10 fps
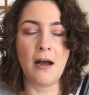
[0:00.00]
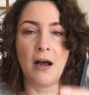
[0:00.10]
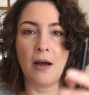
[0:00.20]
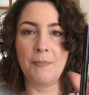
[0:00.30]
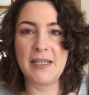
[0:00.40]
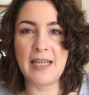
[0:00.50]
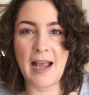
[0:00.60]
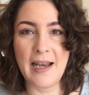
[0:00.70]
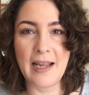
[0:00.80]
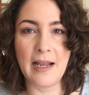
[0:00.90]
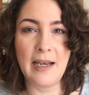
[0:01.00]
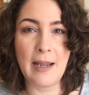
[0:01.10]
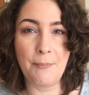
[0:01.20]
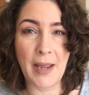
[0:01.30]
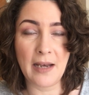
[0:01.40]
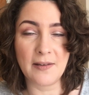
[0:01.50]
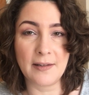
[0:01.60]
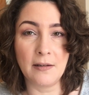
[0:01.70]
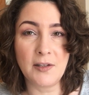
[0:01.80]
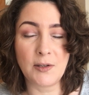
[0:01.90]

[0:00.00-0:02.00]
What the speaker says: are metallic lip pencils.